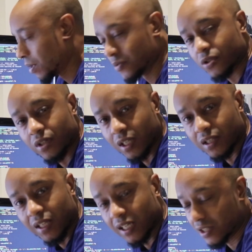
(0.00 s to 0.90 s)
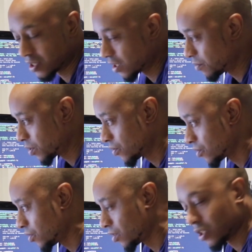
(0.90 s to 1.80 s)
I'm sure that, like I said in
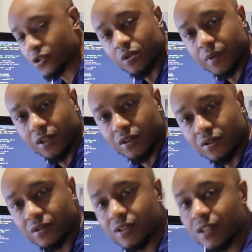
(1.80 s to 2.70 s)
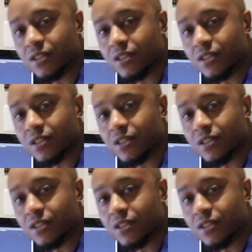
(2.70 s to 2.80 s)
previous video, there are so many other